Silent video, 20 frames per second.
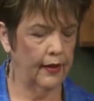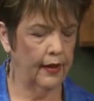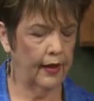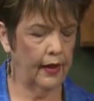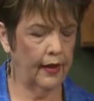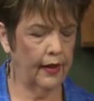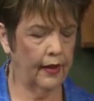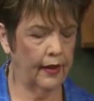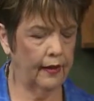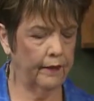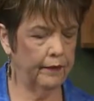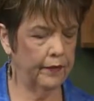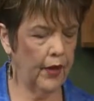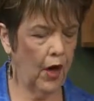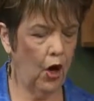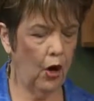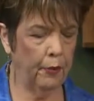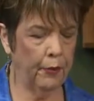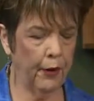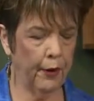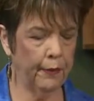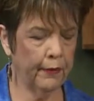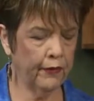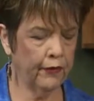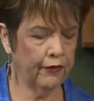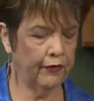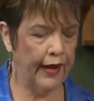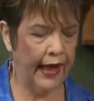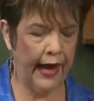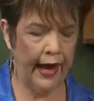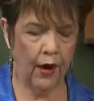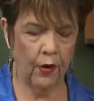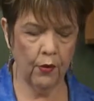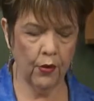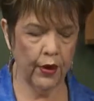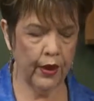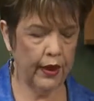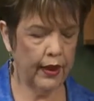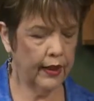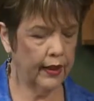all-purpose
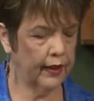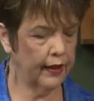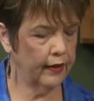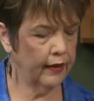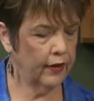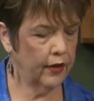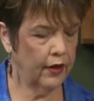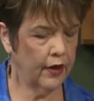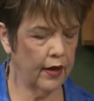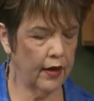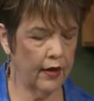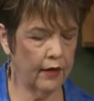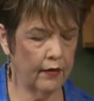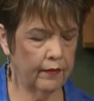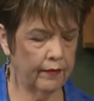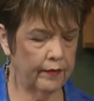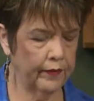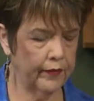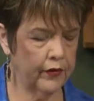flour in it, you know.